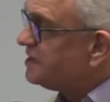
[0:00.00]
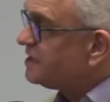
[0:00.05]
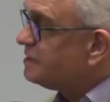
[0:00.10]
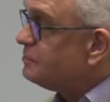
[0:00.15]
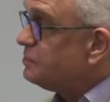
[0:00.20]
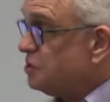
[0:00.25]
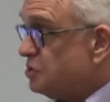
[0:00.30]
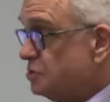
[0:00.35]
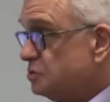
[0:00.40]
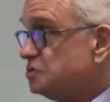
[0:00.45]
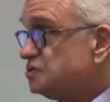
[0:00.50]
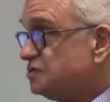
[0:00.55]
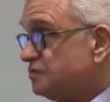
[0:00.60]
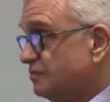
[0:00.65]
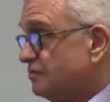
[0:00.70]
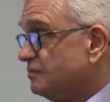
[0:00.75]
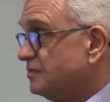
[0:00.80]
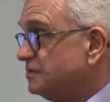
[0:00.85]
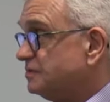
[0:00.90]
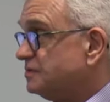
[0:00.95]
can be
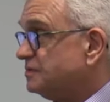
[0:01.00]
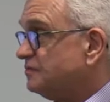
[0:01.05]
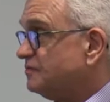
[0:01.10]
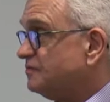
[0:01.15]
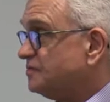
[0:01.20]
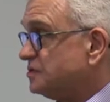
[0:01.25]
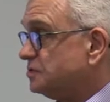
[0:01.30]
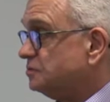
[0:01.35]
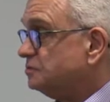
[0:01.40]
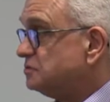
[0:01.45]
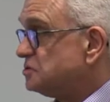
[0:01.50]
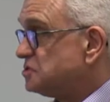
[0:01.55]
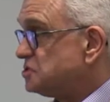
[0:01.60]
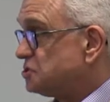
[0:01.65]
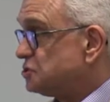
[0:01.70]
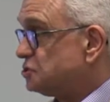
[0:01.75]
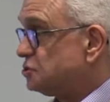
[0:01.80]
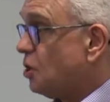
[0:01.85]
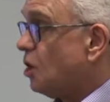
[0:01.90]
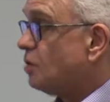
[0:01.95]
used to
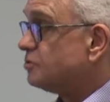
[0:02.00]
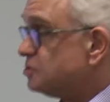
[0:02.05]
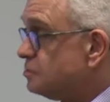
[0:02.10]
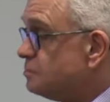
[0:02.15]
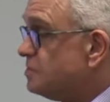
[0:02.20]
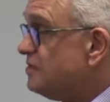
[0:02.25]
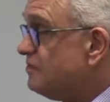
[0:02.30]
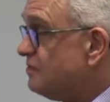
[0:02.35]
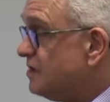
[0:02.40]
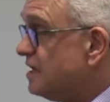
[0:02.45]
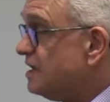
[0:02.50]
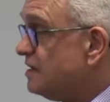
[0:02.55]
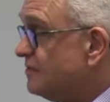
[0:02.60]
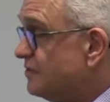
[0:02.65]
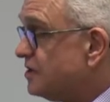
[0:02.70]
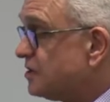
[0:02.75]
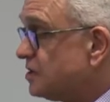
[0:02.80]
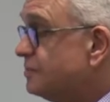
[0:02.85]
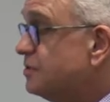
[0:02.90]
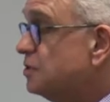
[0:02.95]
stop to be in
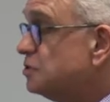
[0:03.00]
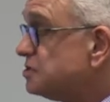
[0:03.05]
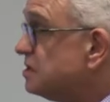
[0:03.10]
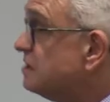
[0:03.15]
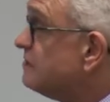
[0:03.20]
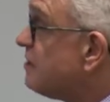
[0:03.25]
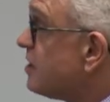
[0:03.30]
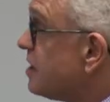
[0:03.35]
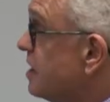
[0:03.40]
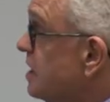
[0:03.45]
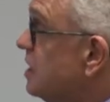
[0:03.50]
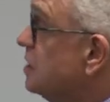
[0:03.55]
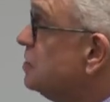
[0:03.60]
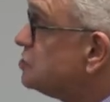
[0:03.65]
a, can be used in a very